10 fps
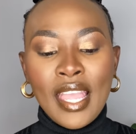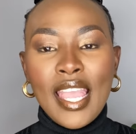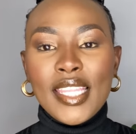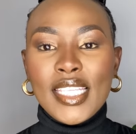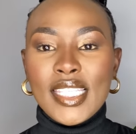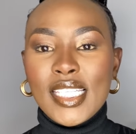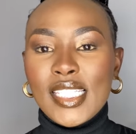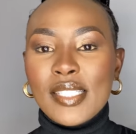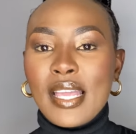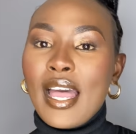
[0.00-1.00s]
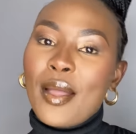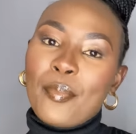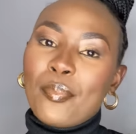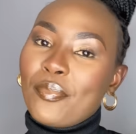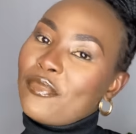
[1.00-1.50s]
and then this
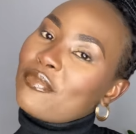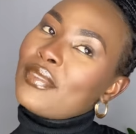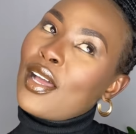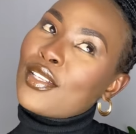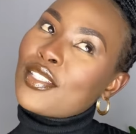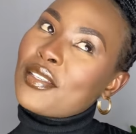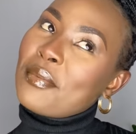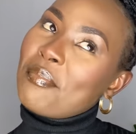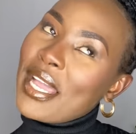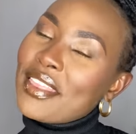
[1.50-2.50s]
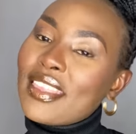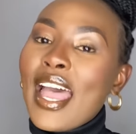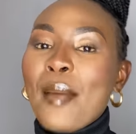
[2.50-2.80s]
um last month I